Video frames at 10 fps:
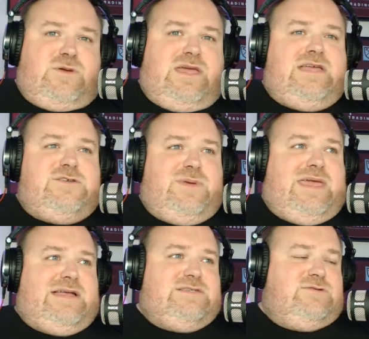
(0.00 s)
weekend will be
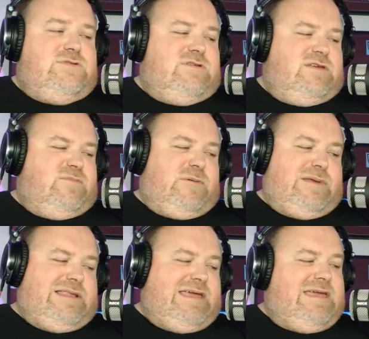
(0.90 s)
cancelled in the
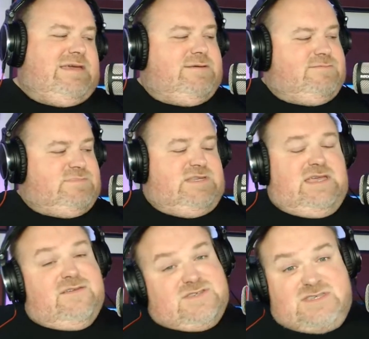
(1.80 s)
Premier League, so
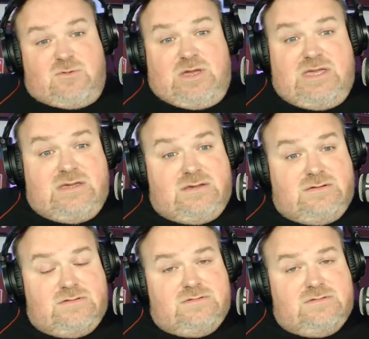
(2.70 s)
it gives us a week